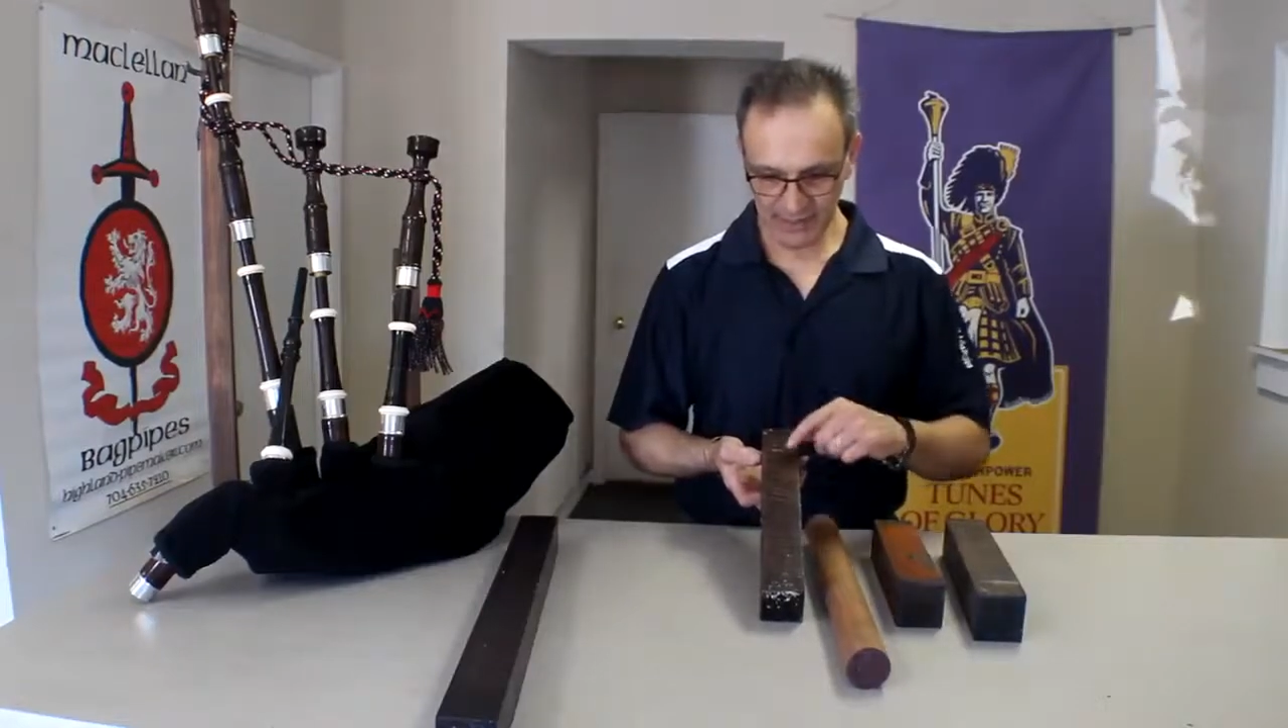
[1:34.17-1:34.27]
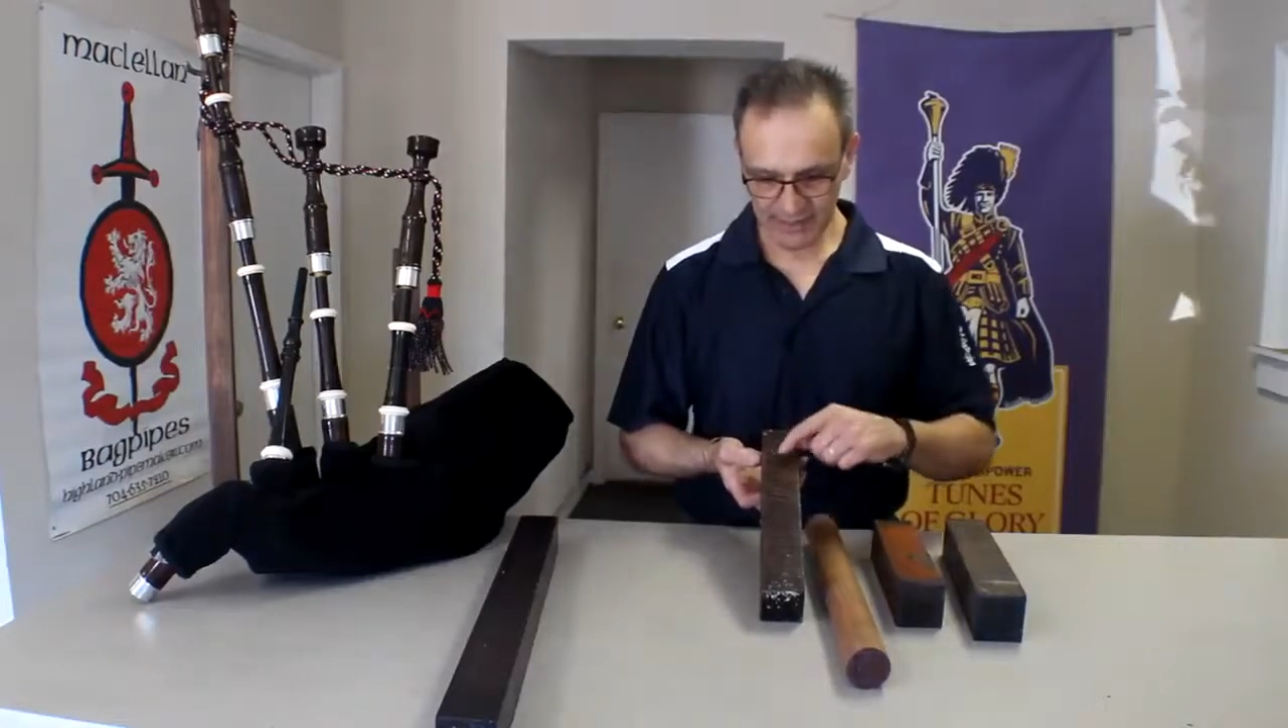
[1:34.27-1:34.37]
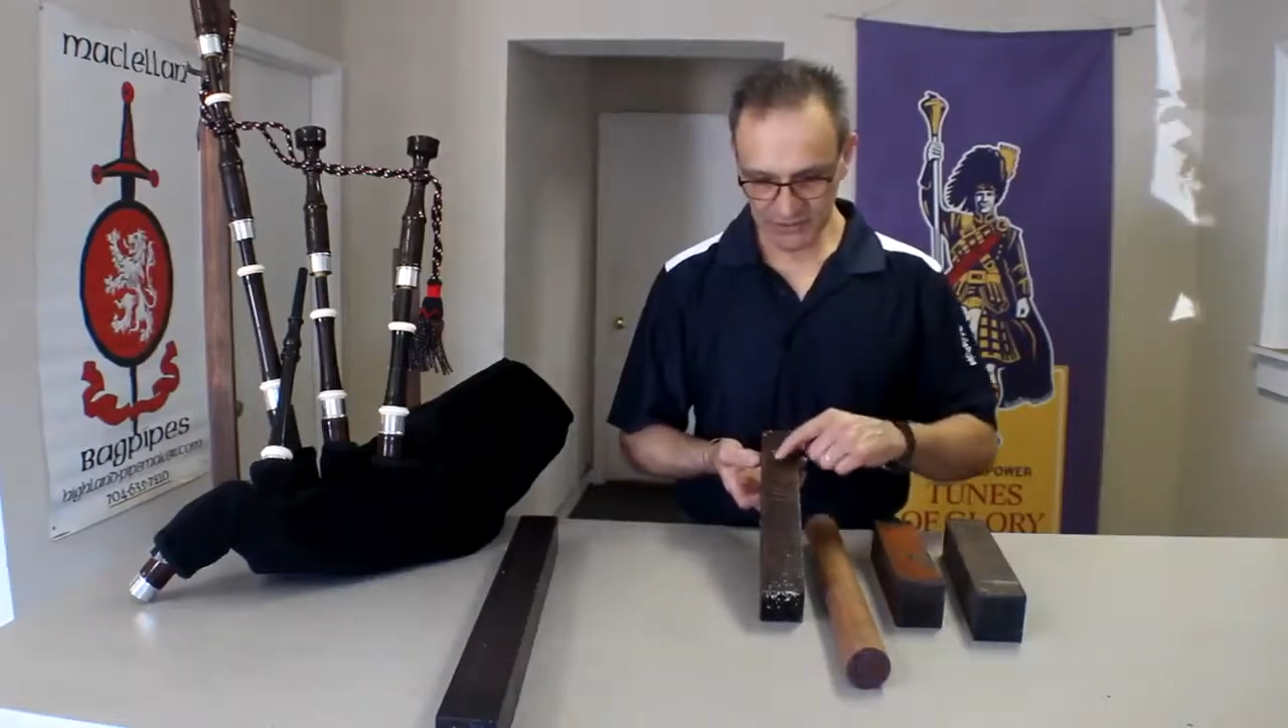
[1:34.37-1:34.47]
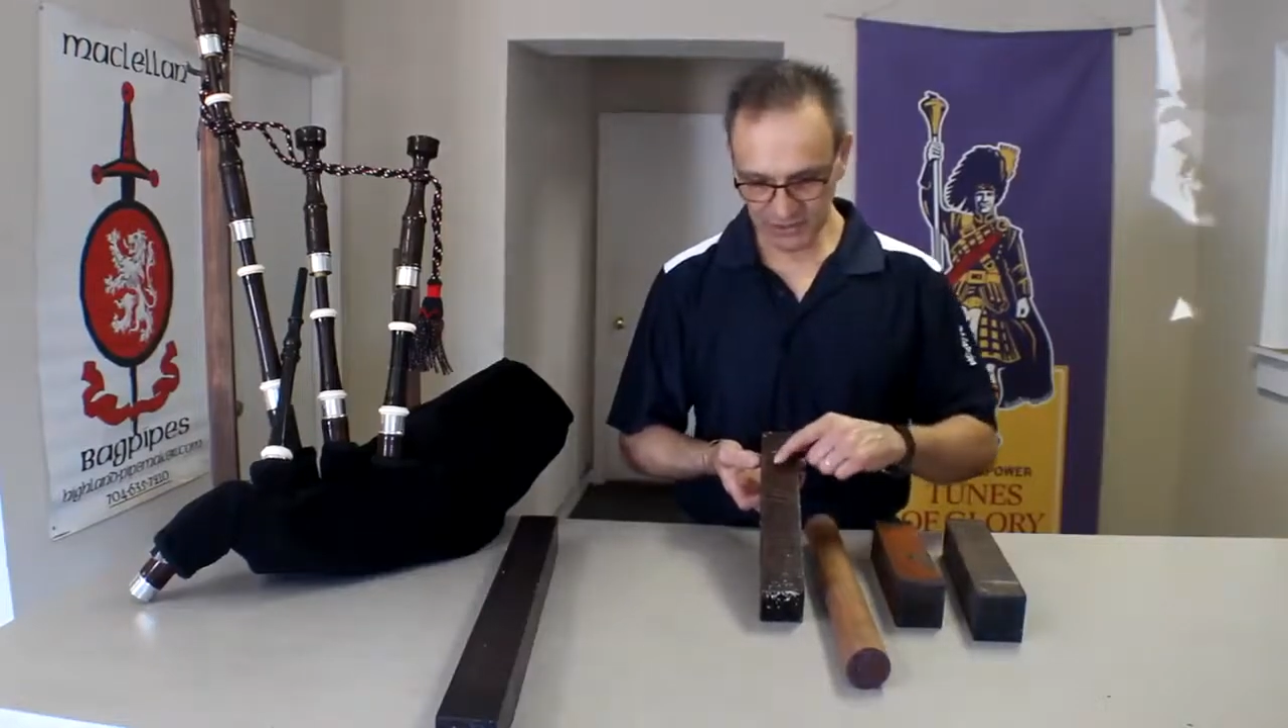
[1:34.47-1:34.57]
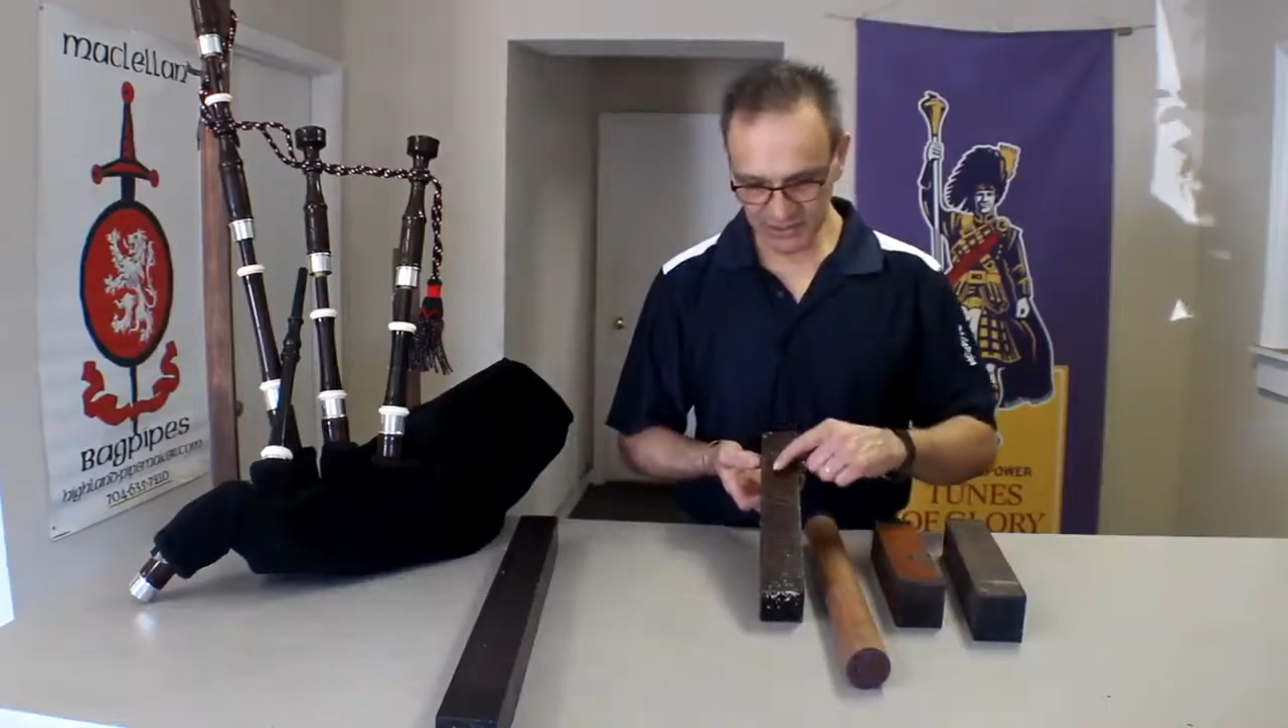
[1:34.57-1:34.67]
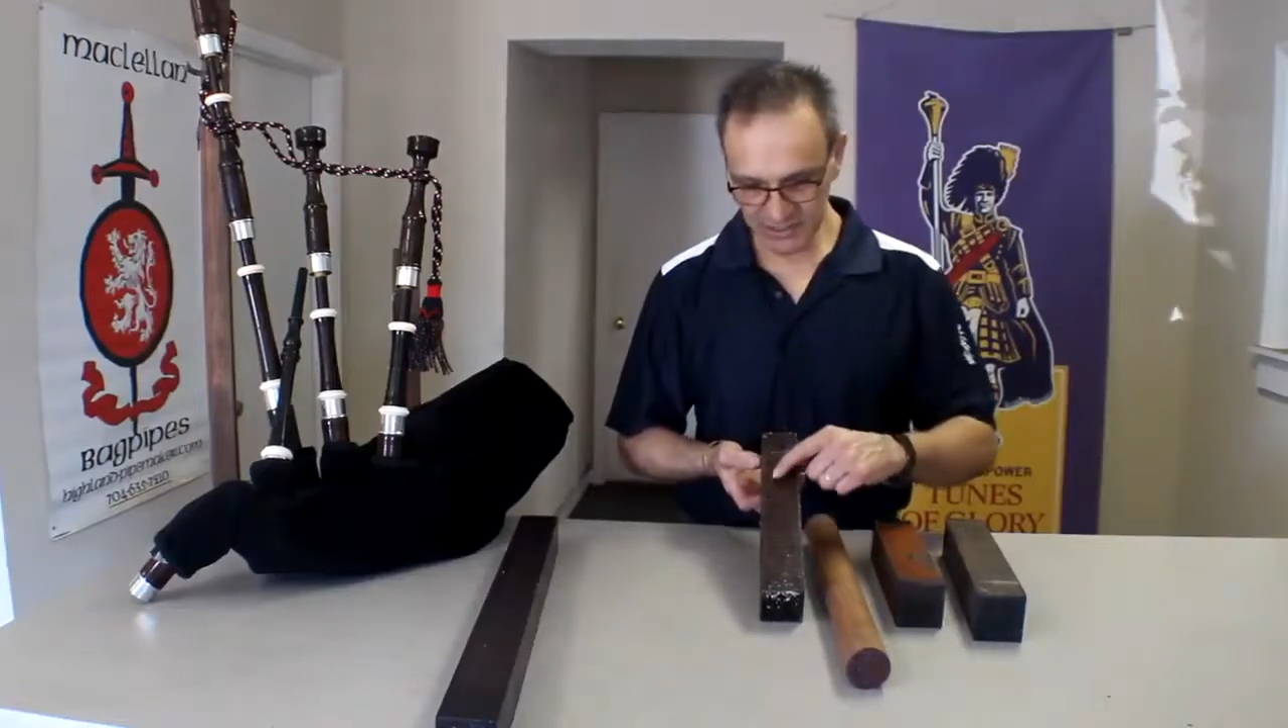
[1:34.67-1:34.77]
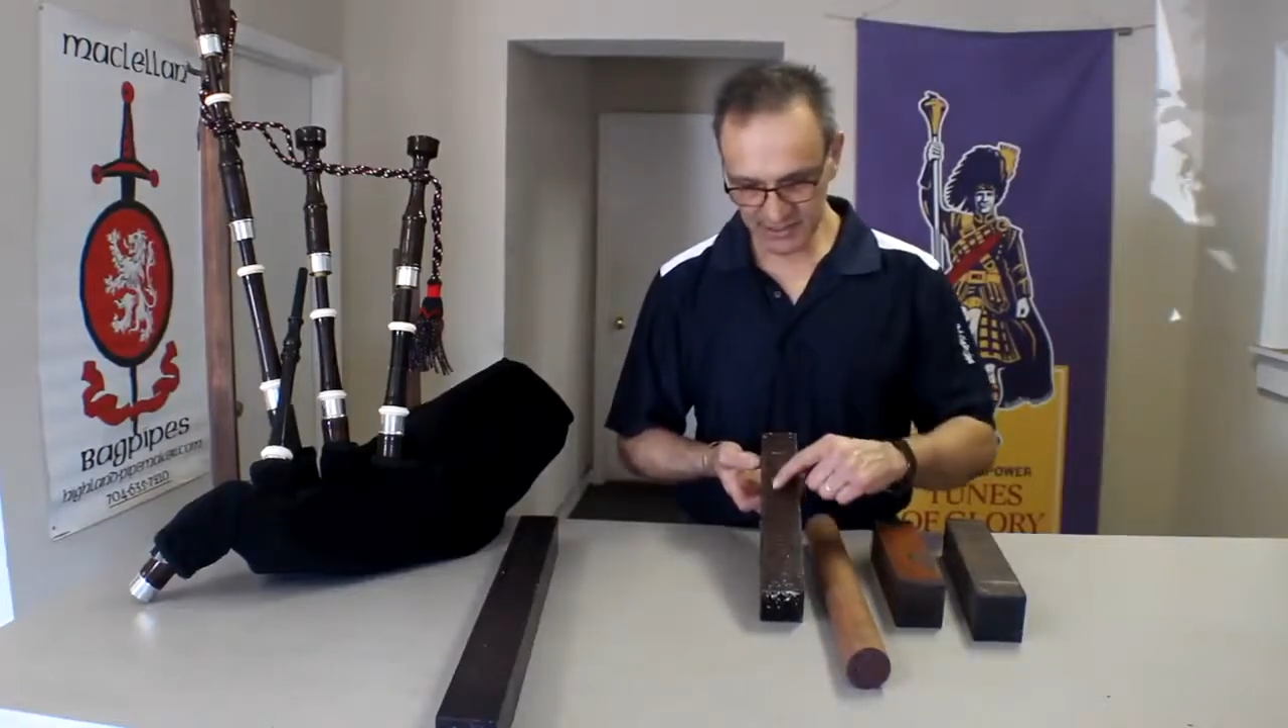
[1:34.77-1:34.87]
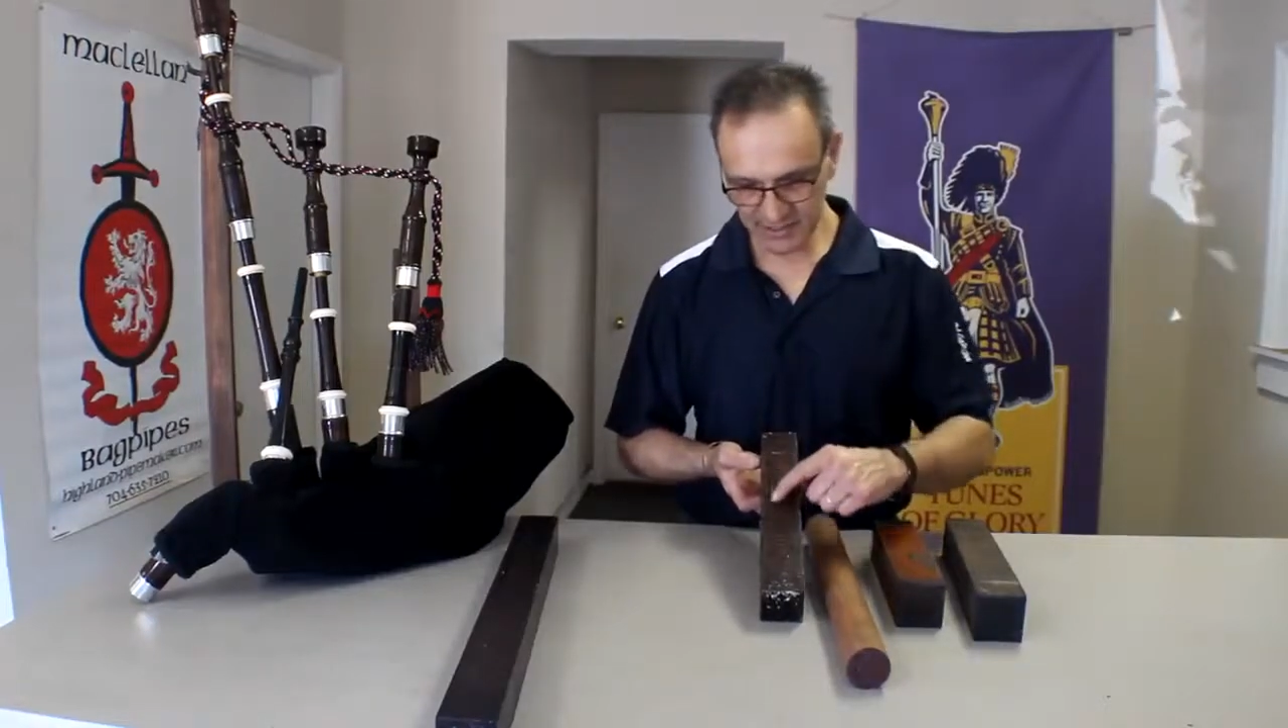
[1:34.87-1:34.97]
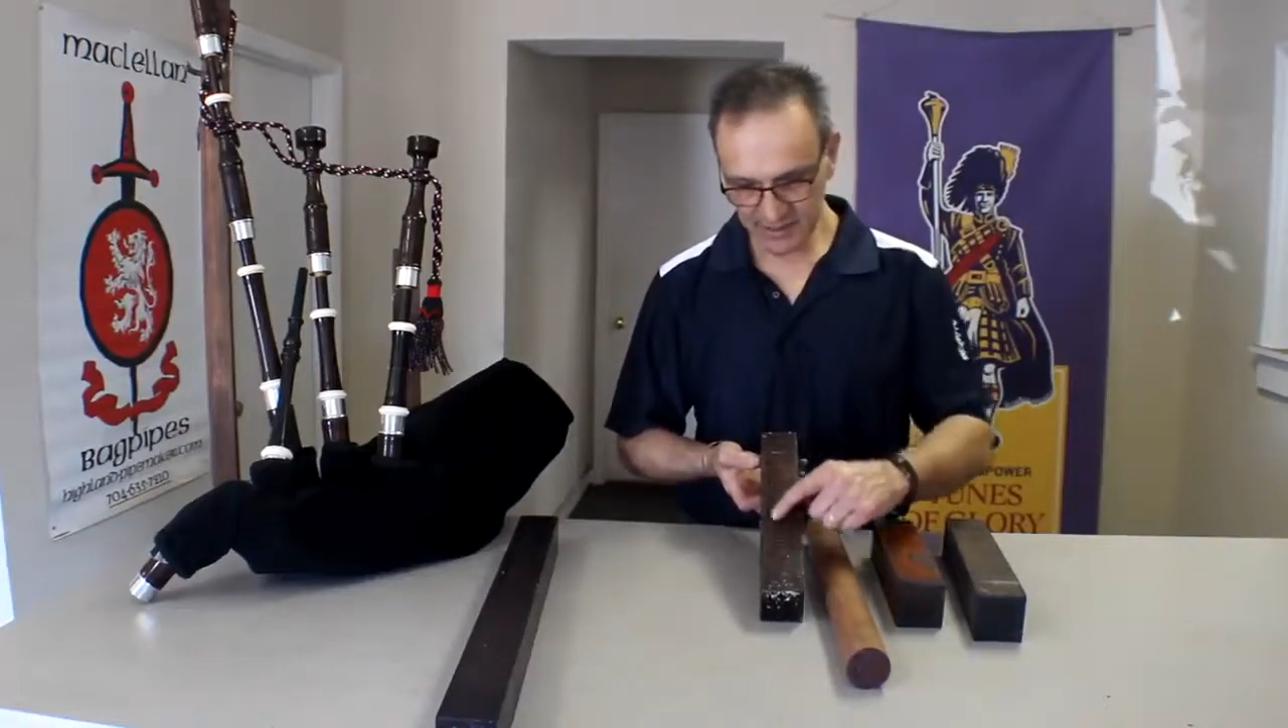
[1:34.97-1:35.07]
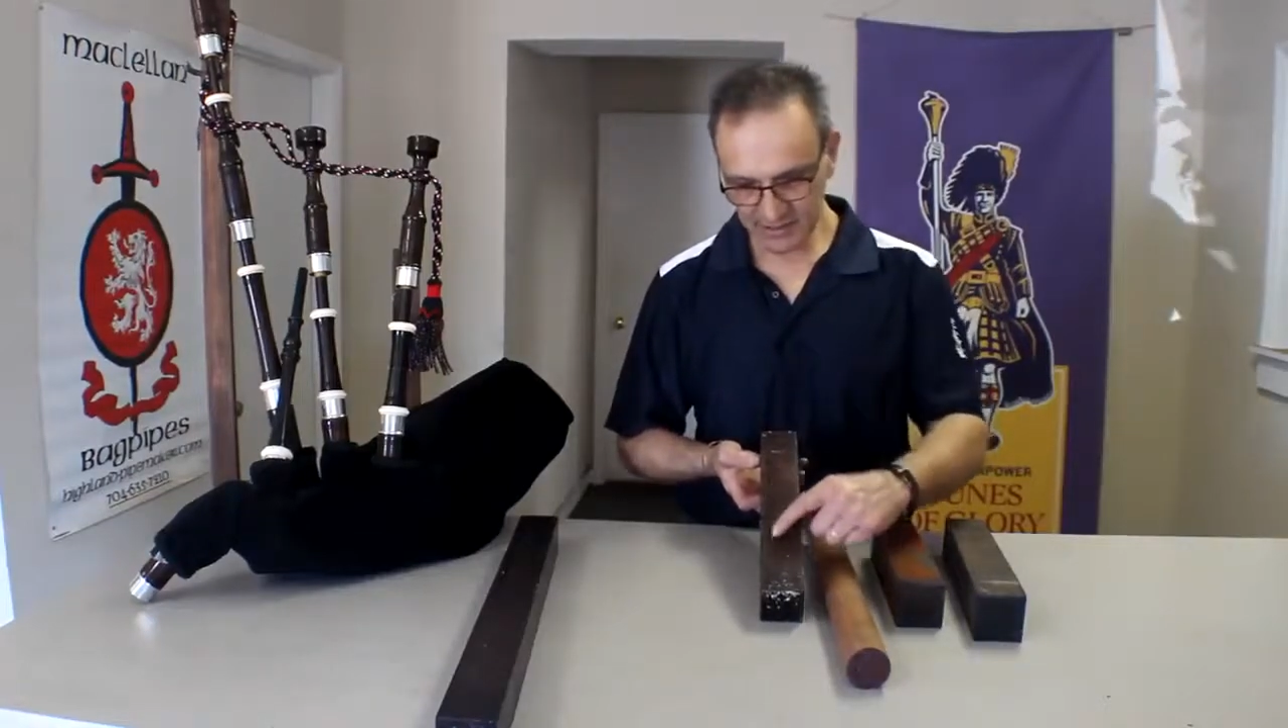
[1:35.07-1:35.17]
As you can
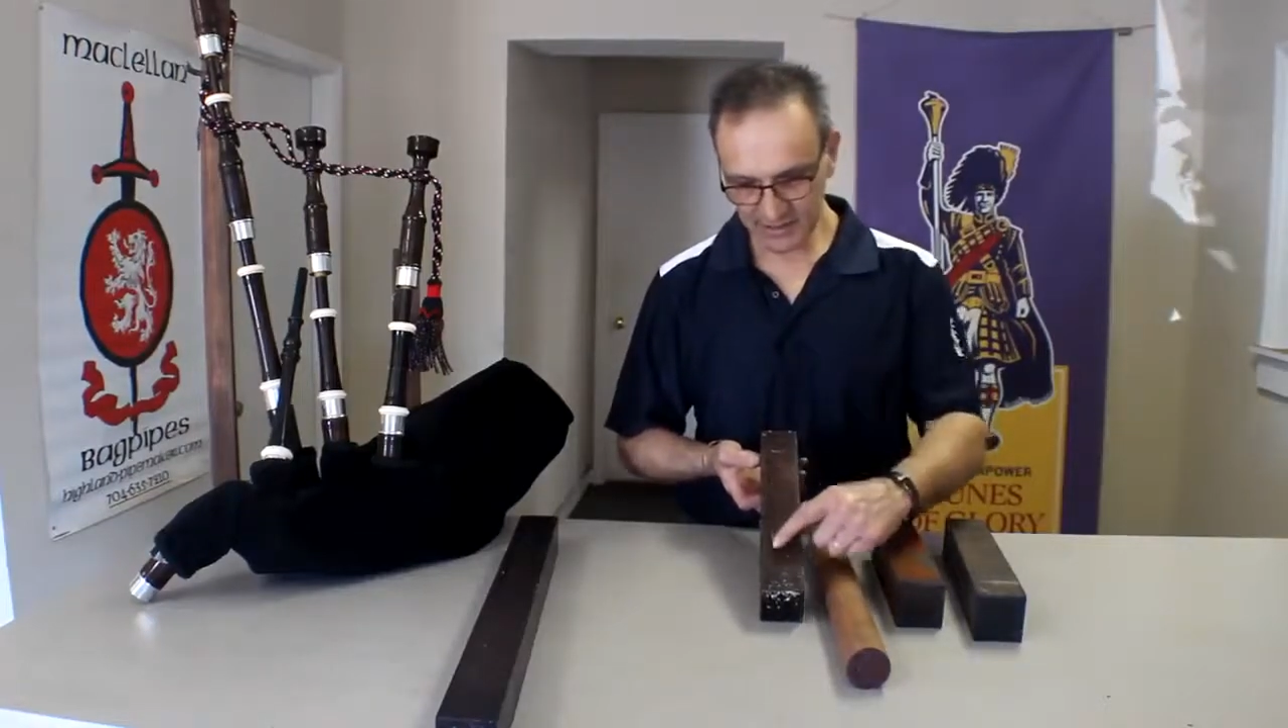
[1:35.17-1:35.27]
see,